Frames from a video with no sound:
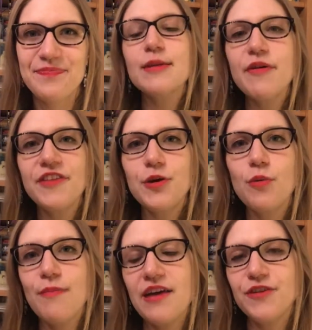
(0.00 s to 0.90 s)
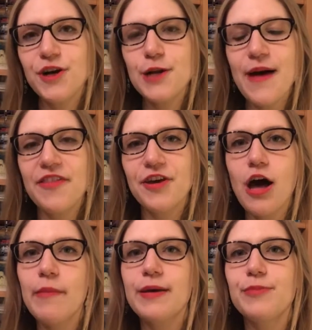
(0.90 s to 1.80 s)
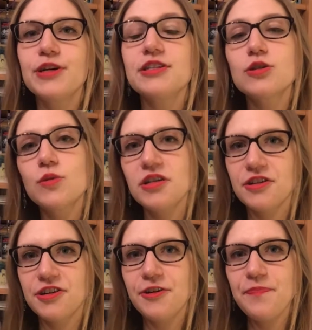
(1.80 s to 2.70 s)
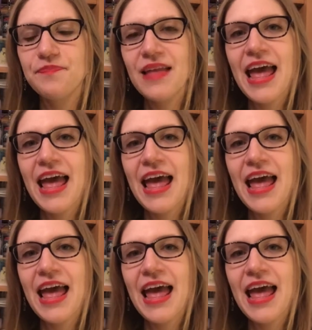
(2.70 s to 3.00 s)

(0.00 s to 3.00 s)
Some of you may have heard about the comic book Squirrel Girl.